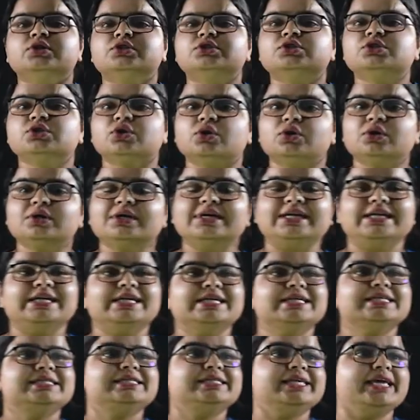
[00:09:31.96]
So
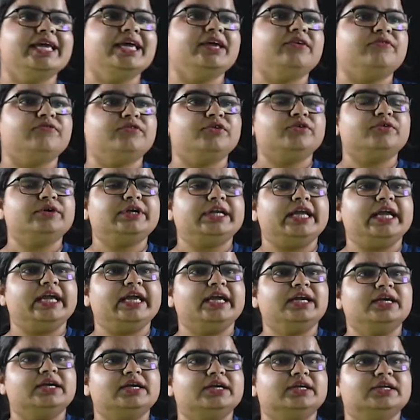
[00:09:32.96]
say if you
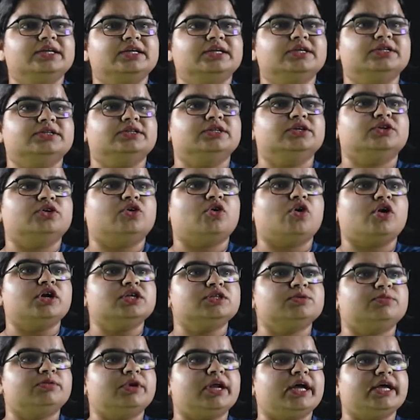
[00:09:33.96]
take the
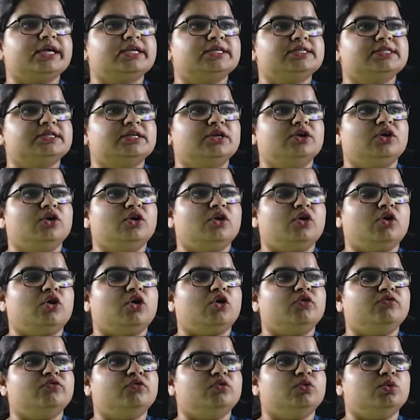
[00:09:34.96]
cost price
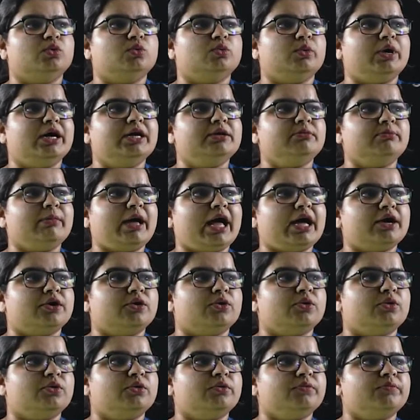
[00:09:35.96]
of 1
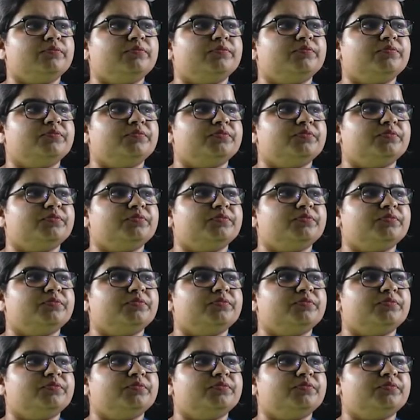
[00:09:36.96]
mango